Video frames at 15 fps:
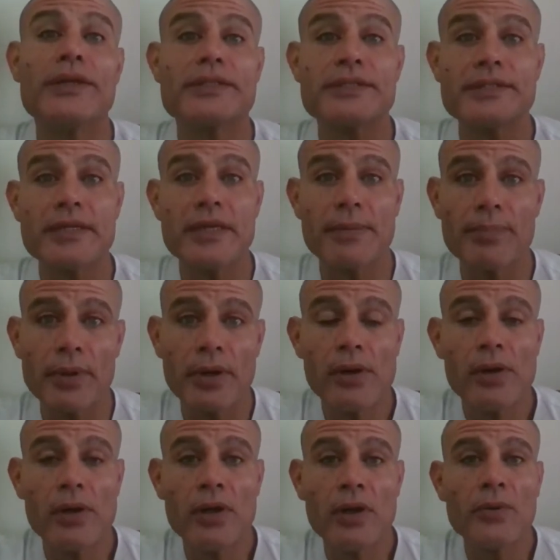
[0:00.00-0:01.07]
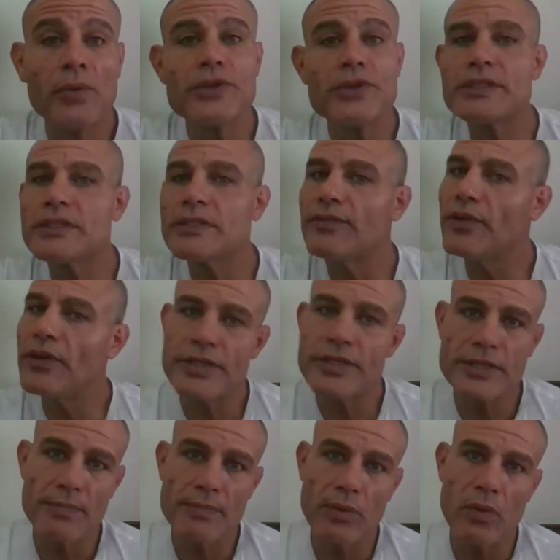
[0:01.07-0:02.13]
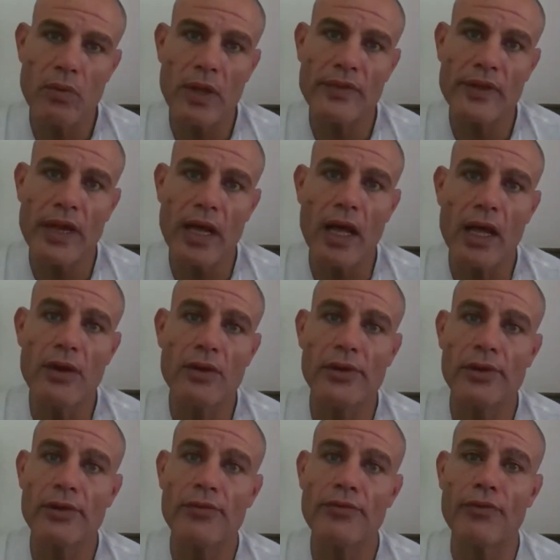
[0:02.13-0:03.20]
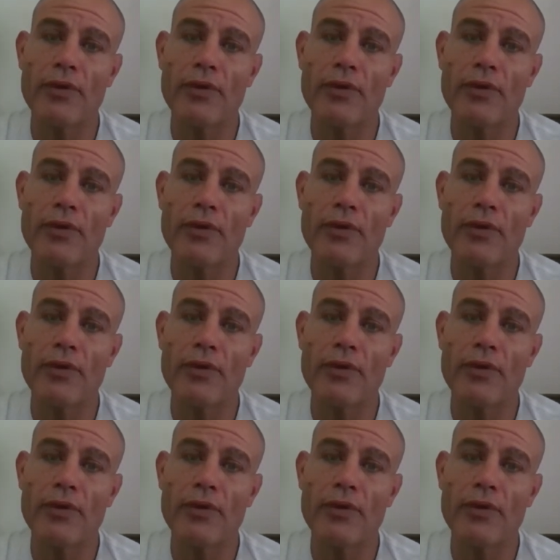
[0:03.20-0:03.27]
awareness tip, which is a very simple one that I learned